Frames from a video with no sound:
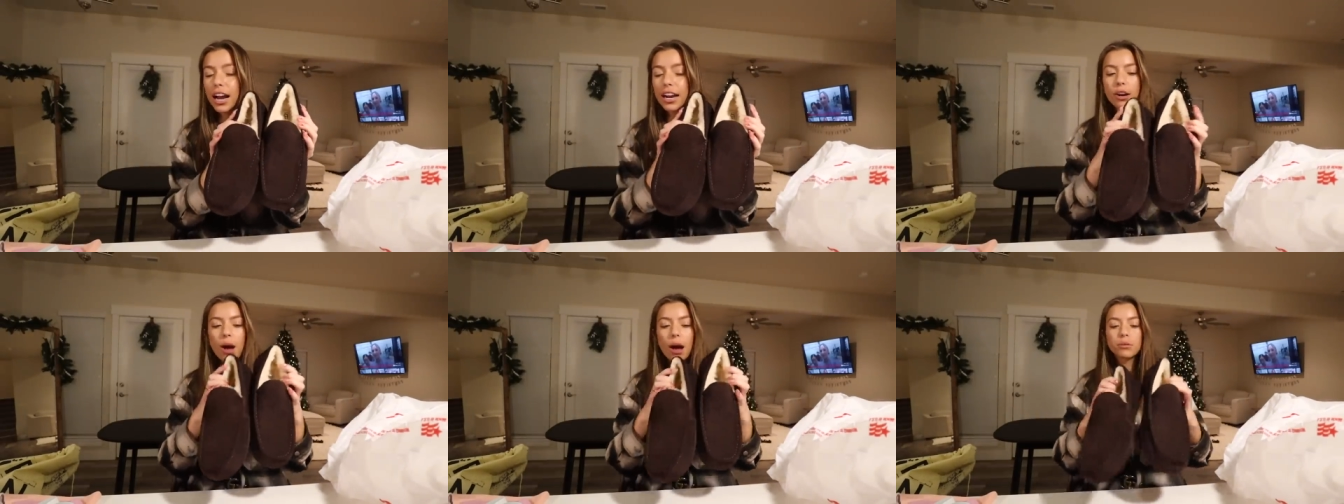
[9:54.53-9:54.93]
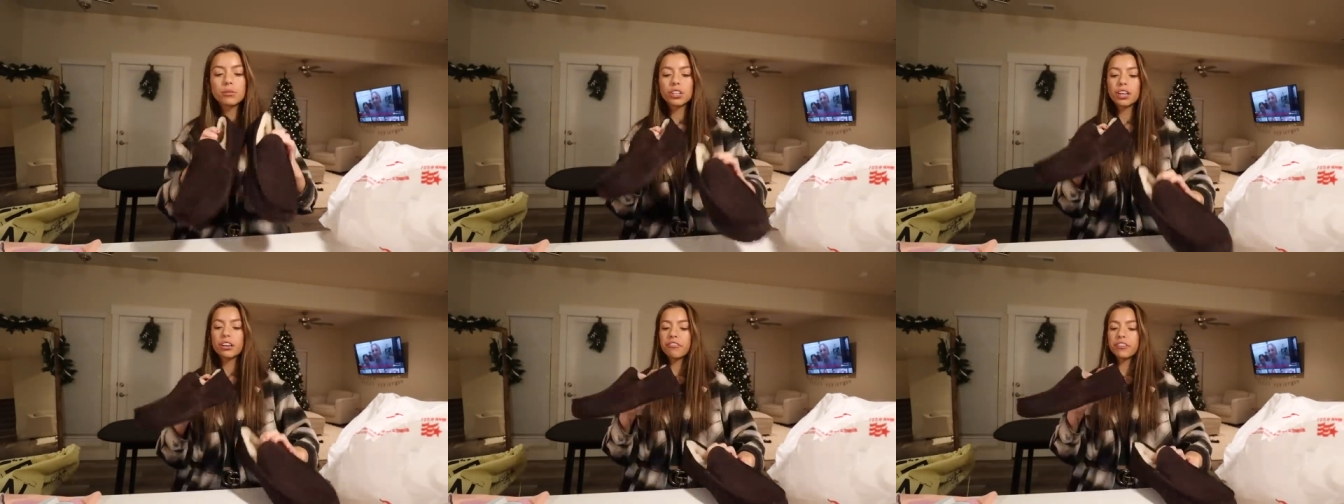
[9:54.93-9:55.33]
I know I
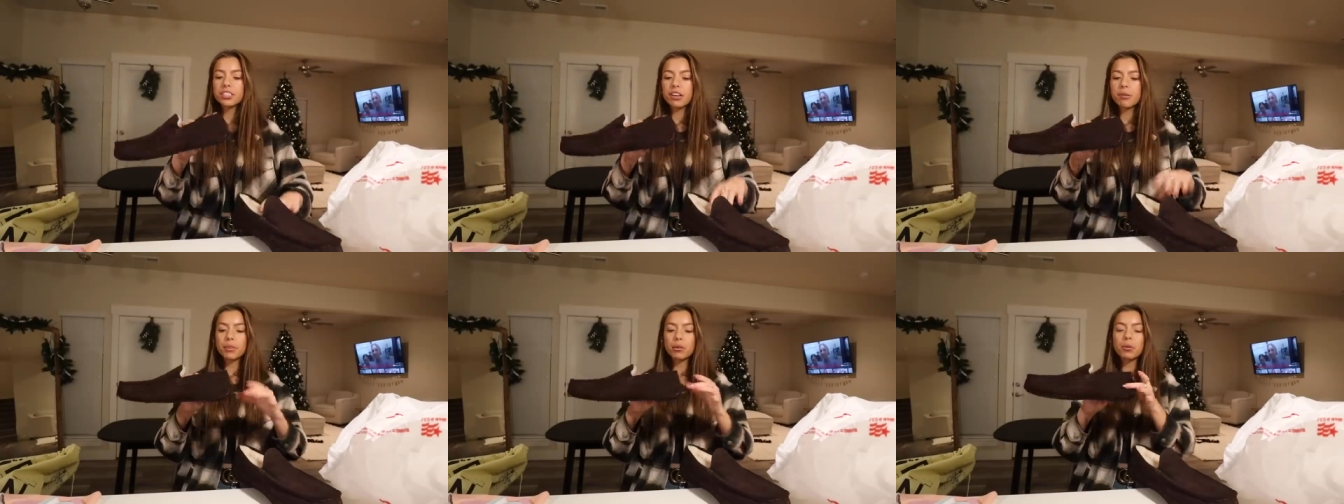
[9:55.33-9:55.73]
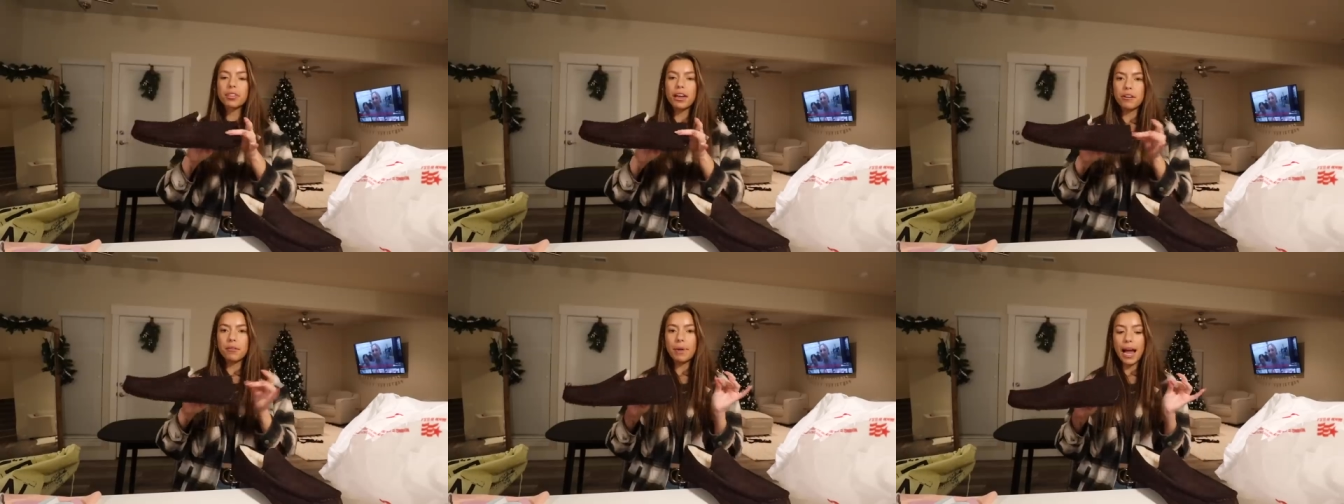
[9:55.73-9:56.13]
was looking for something
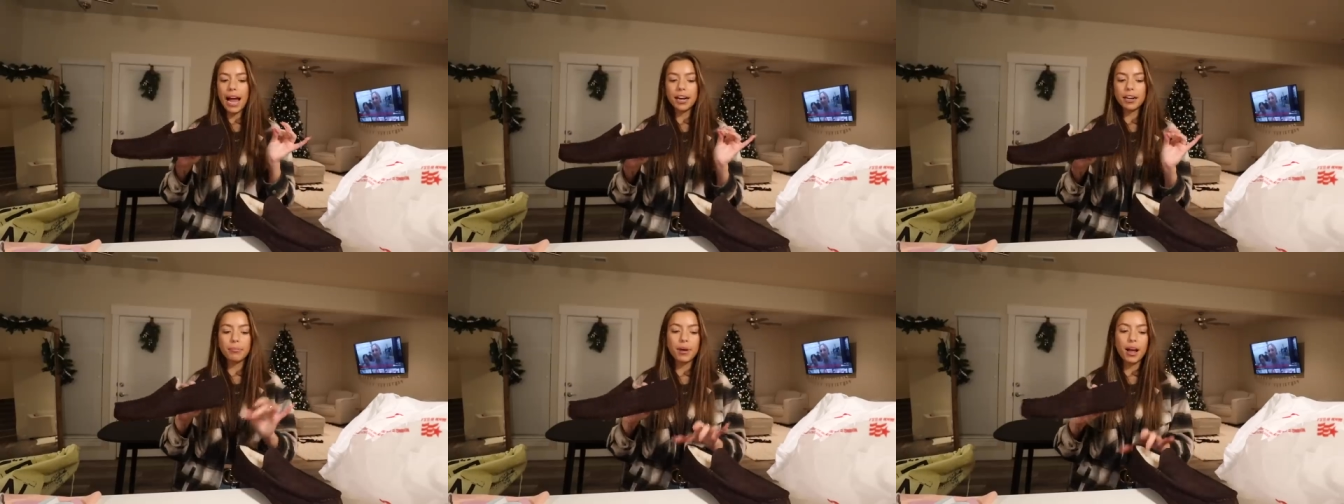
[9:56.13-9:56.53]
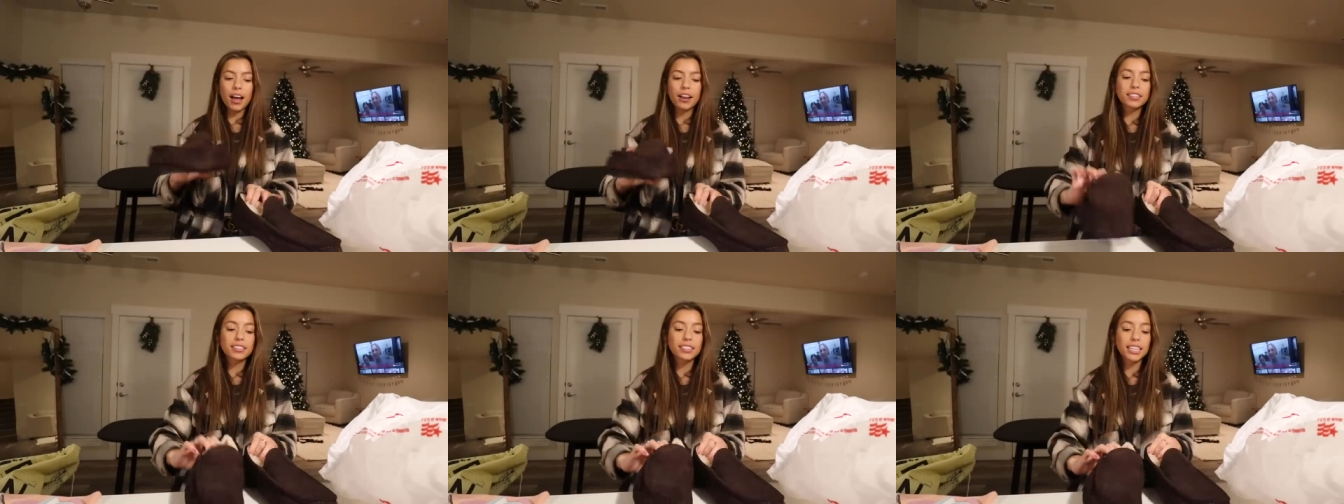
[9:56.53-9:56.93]
without a back, but
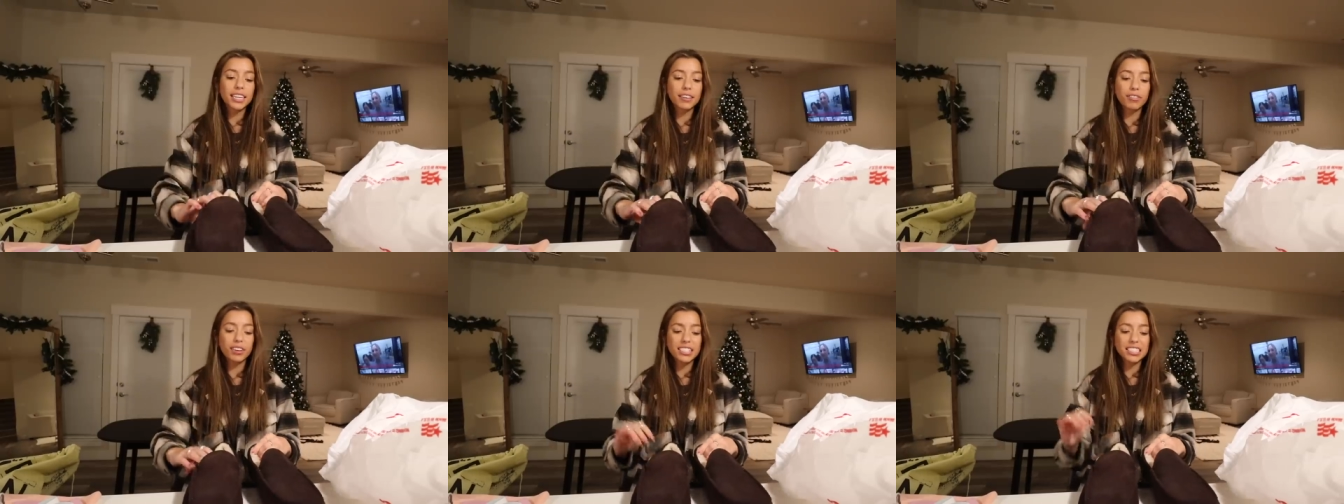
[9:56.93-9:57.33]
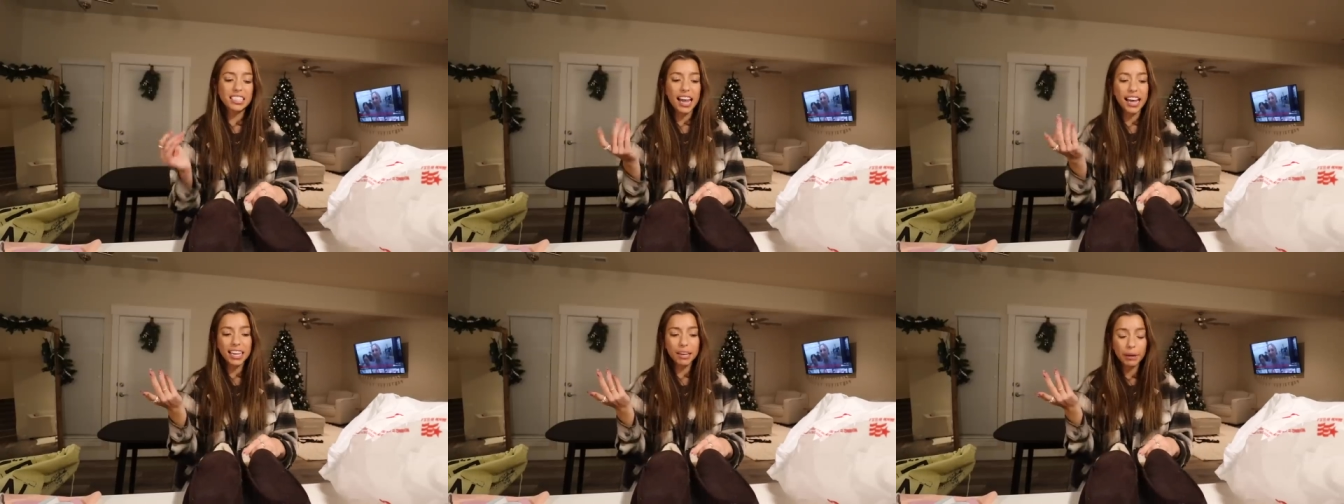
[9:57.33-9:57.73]
honestly, if he
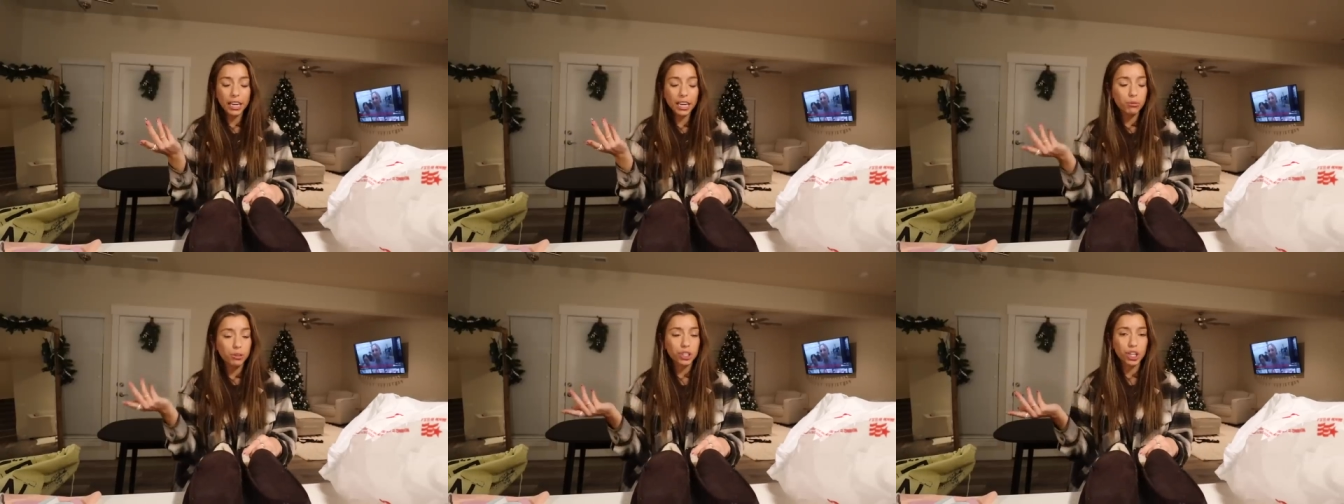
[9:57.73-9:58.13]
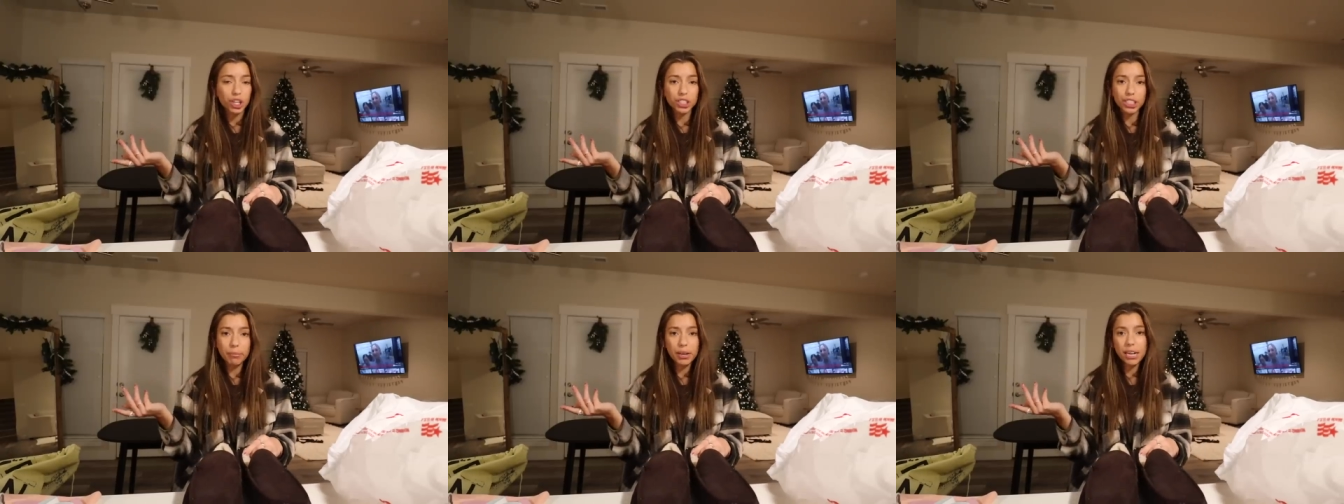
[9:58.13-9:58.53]
doesn't like them, he can
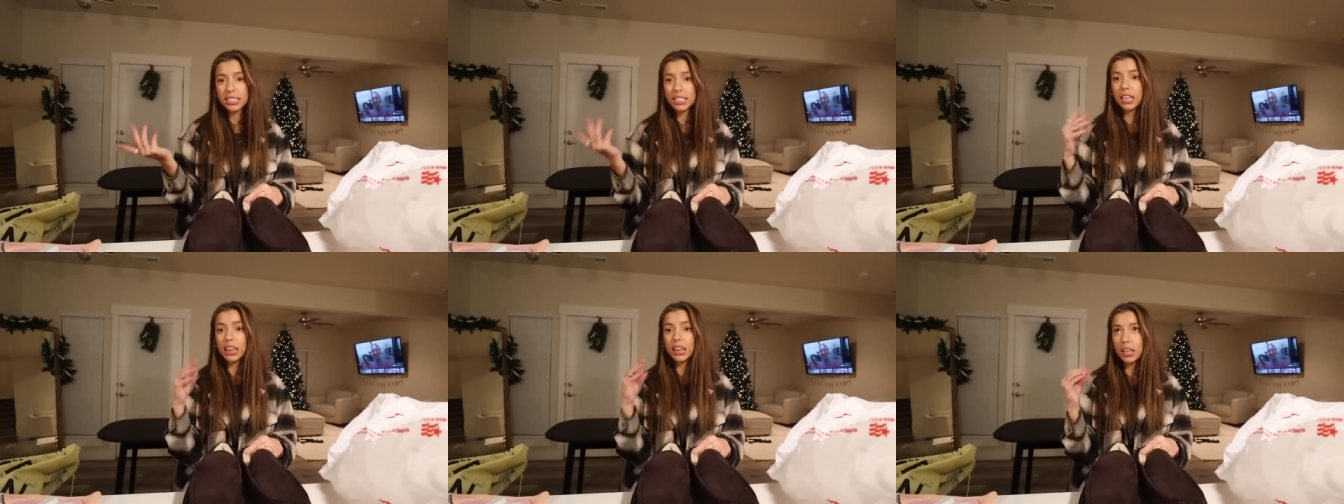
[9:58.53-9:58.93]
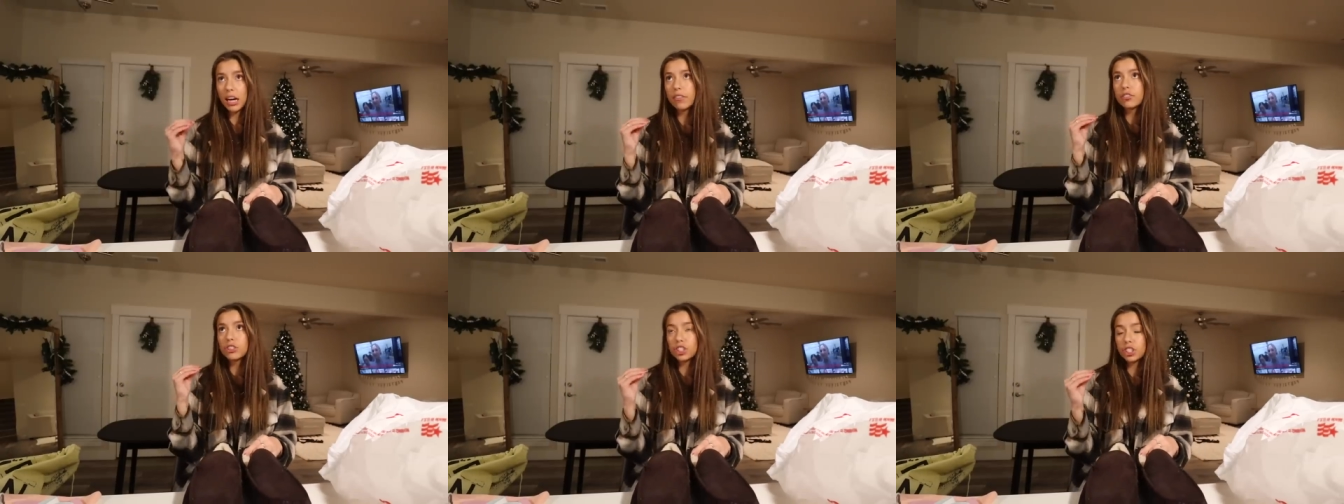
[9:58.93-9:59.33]
return them because he
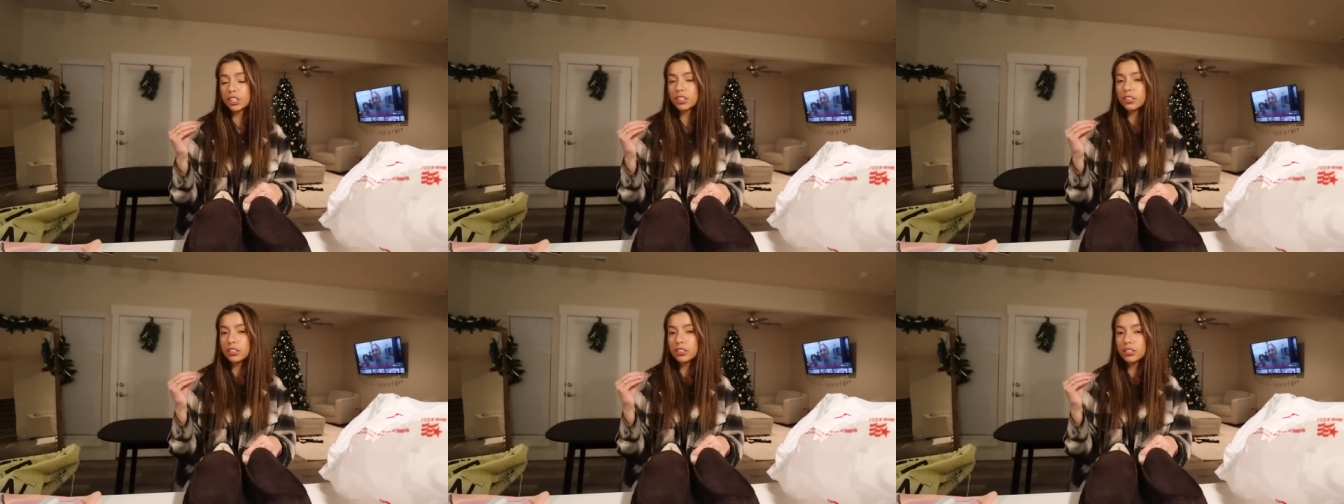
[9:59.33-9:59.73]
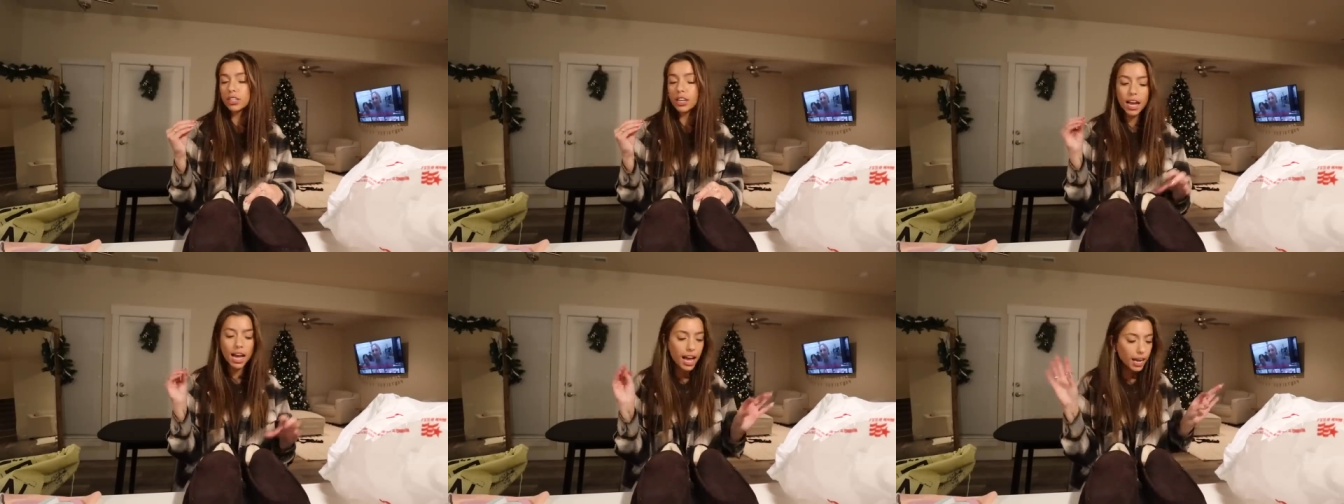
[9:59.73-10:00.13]
loves Shields.